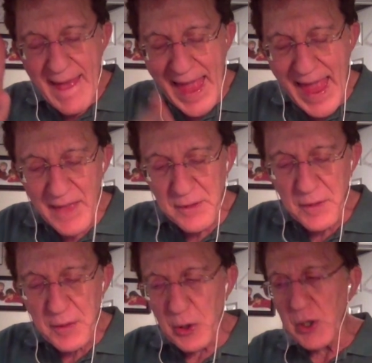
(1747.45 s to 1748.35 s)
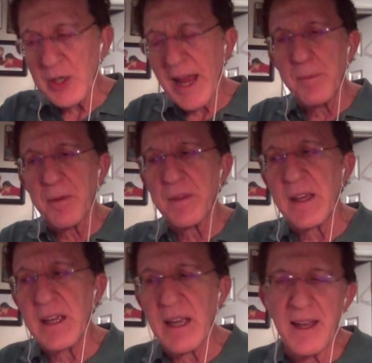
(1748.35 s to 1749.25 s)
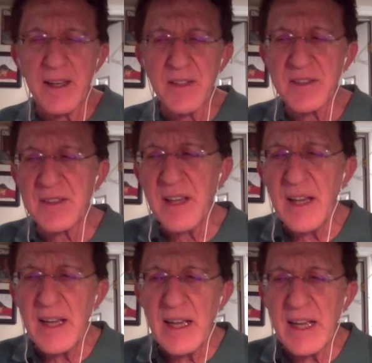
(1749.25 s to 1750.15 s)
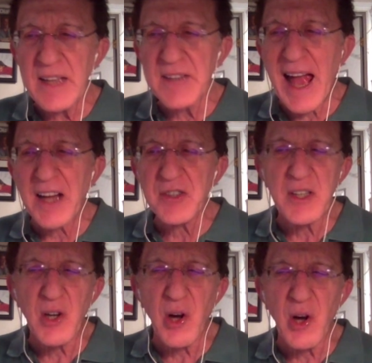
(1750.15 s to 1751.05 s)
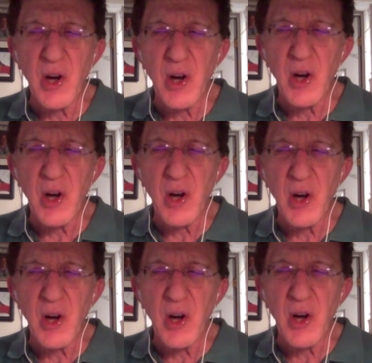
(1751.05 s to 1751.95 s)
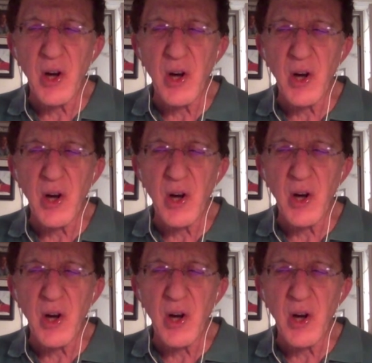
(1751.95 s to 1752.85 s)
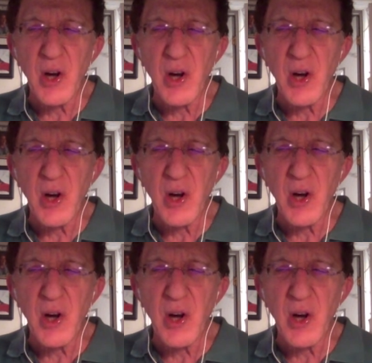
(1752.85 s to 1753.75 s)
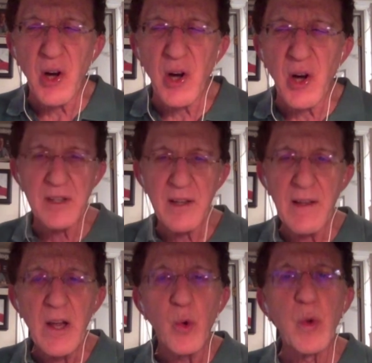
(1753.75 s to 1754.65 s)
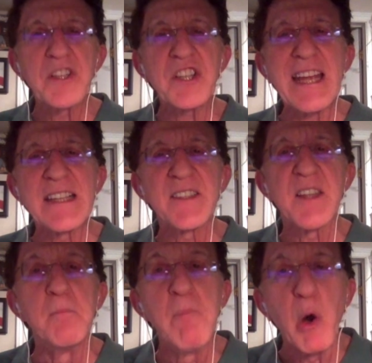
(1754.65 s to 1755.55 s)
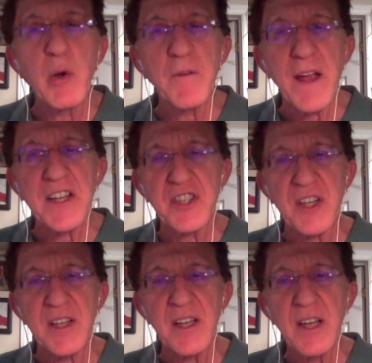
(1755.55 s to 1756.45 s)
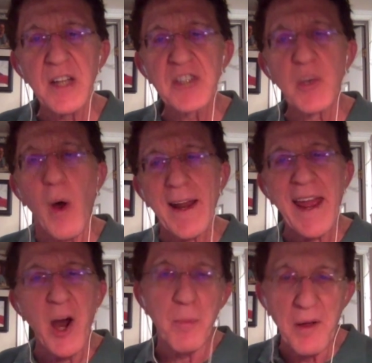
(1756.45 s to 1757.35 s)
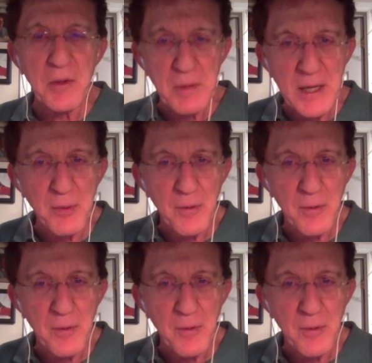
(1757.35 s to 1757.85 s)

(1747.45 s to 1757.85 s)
And the third empathy is actually called compassionate empathy, but it's also known as effective concern, which is the motivation to want to help other people.